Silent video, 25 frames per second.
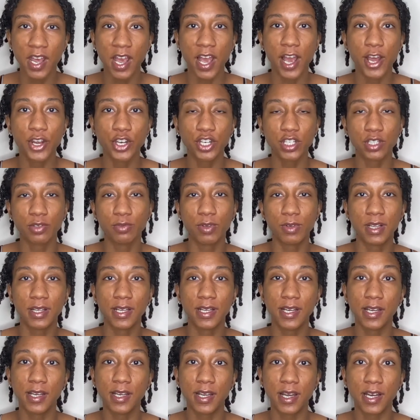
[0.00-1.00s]
and just
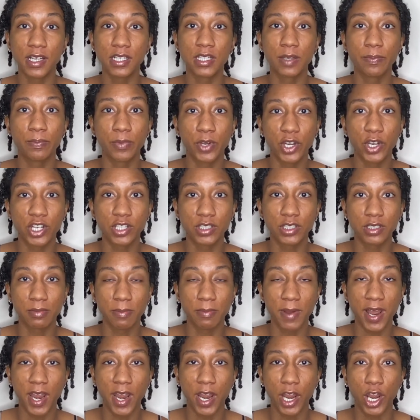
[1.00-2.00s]
really experience
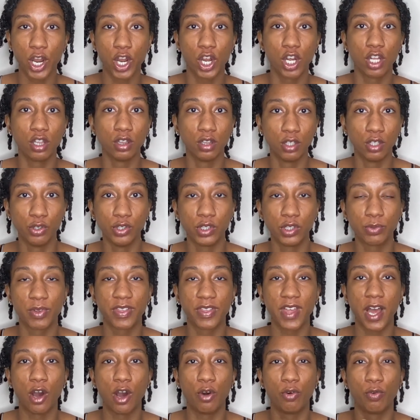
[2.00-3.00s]
my hair loose
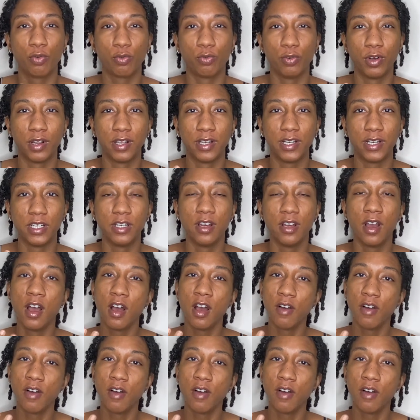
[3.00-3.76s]
without really